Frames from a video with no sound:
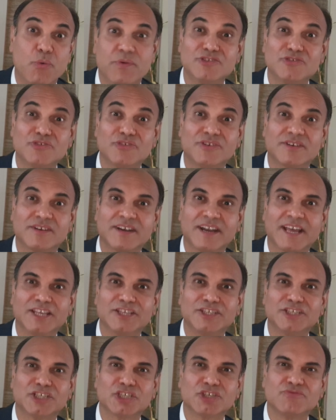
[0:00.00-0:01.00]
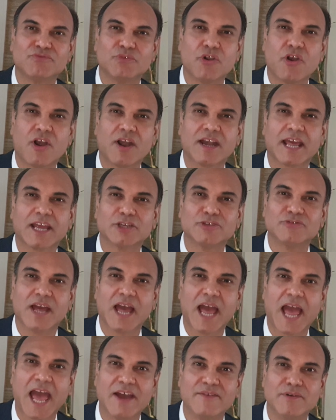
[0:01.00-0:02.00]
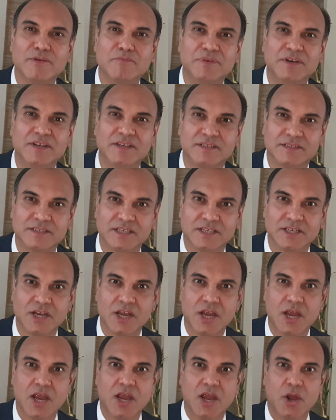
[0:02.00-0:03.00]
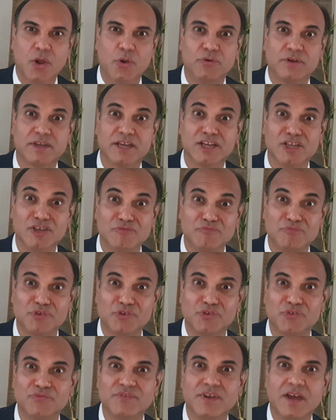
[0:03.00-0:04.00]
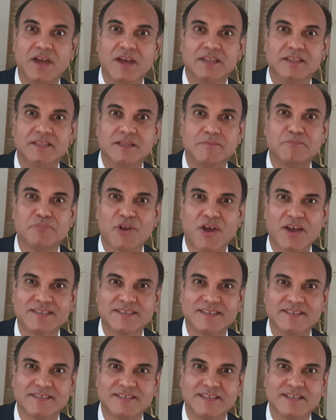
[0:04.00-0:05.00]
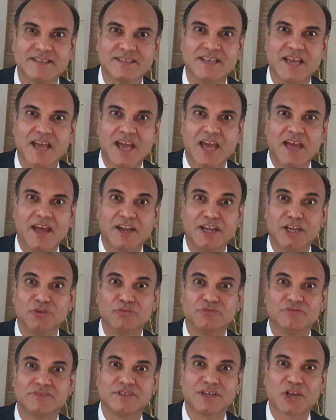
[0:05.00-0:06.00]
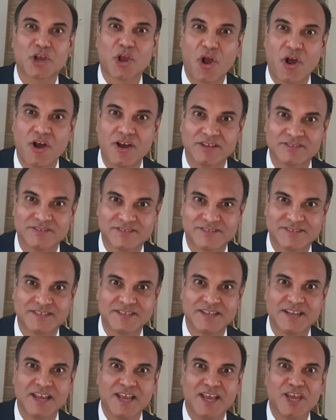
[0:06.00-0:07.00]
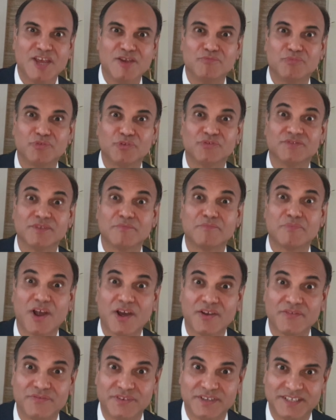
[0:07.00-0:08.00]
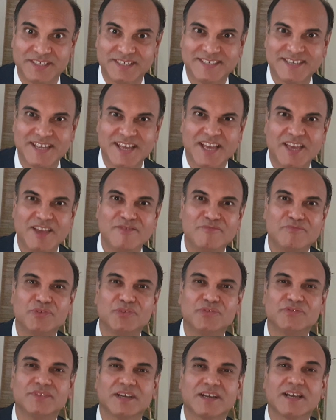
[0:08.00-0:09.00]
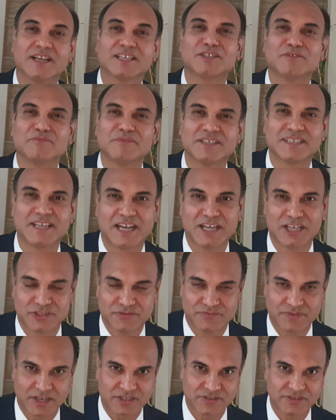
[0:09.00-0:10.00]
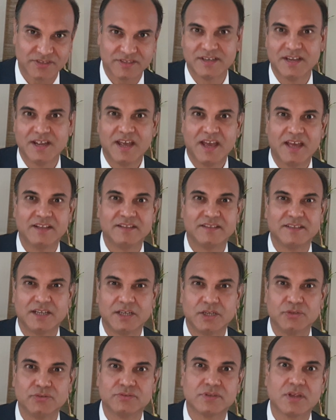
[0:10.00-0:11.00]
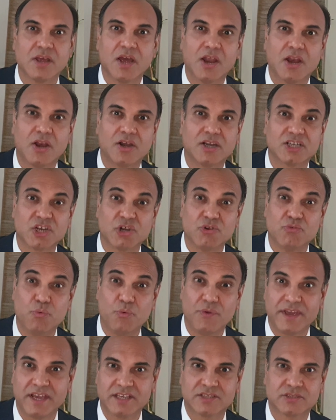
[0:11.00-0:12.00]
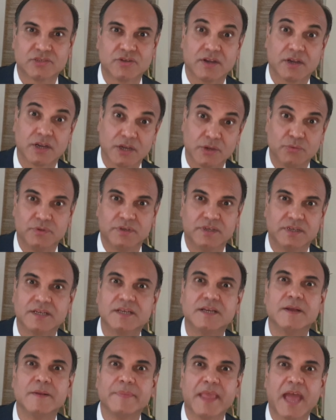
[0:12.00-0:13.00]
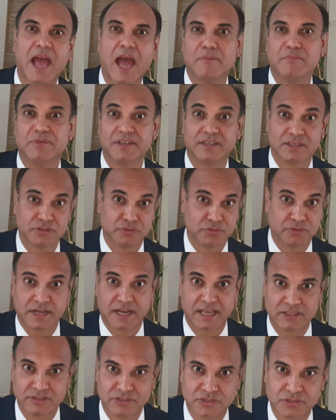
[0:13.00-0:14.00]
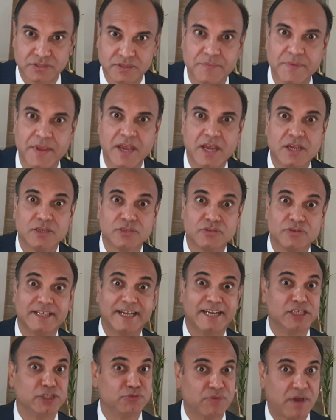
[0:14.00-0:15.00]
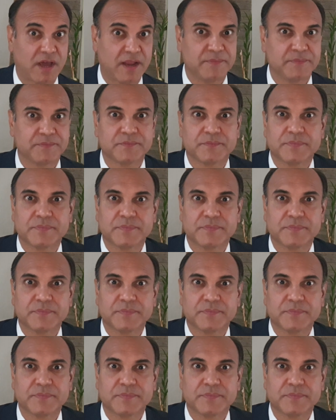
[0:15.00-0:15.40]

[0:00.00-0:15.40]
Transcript: which organization would not like to have a person who can improve the processes, reduce the costs, improve the profits, improve the customer satisfaction, and they reduce a lot of waste or rework happening in the organization. So that is one.